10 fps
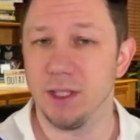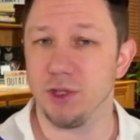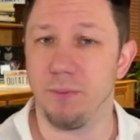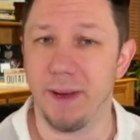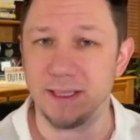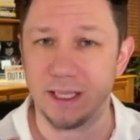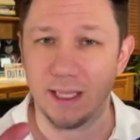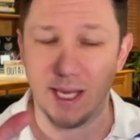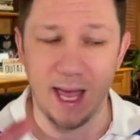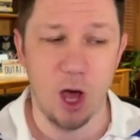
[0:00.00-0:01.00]
to
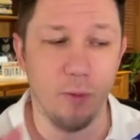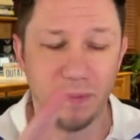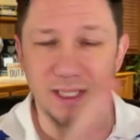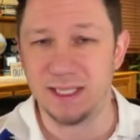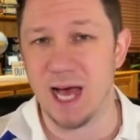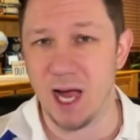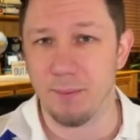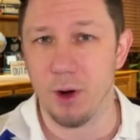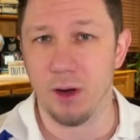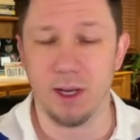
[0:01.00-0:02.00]
basically help the stock
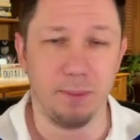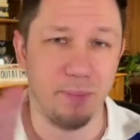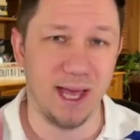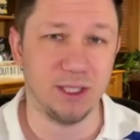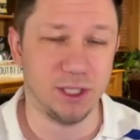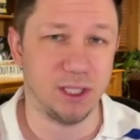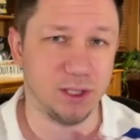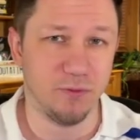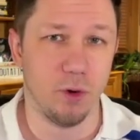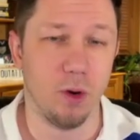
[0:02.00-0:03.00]
market,
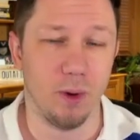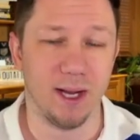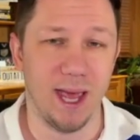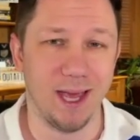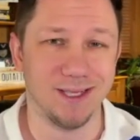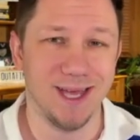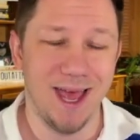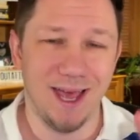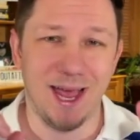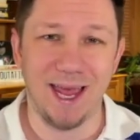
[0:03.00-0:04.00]
pensions, 401ks,
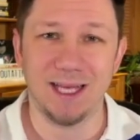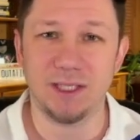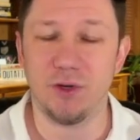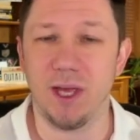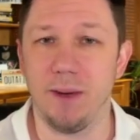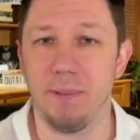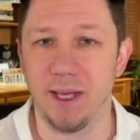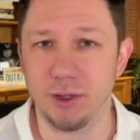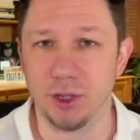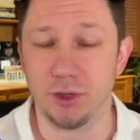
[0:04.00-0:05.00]
and to keep
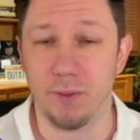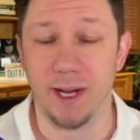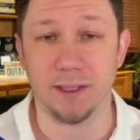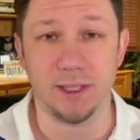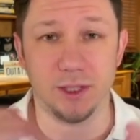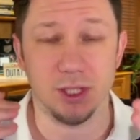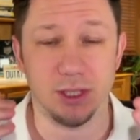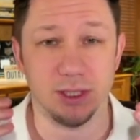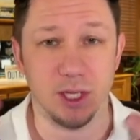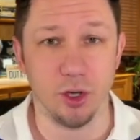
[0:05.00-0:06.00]
interest rates, such
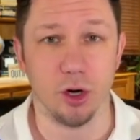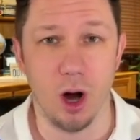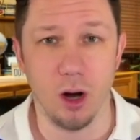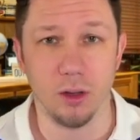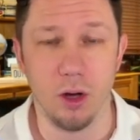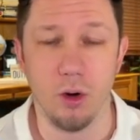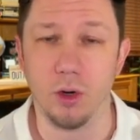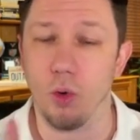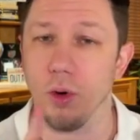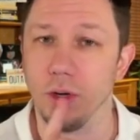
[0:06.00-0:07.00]
as on your car loan
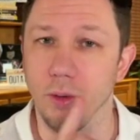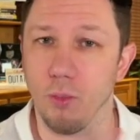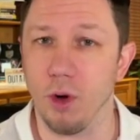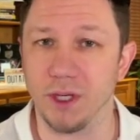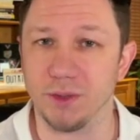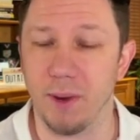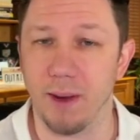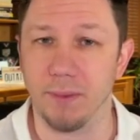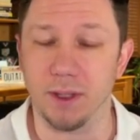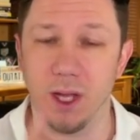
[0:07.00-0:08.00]
or your mortgage
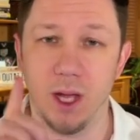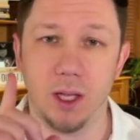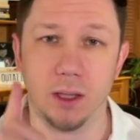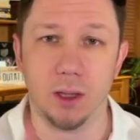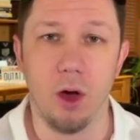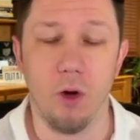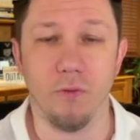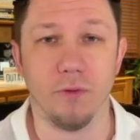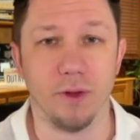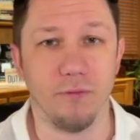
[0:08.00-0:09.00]
payment, low
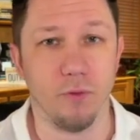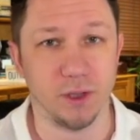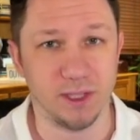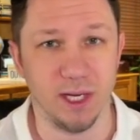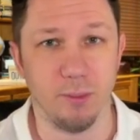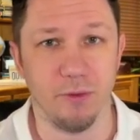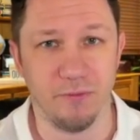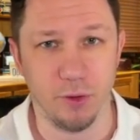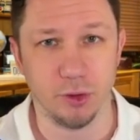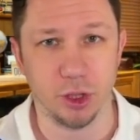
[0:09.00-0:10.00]
for the foreseeable
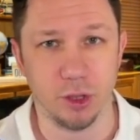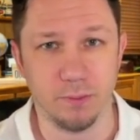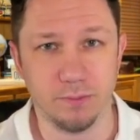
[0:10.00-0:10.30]
future.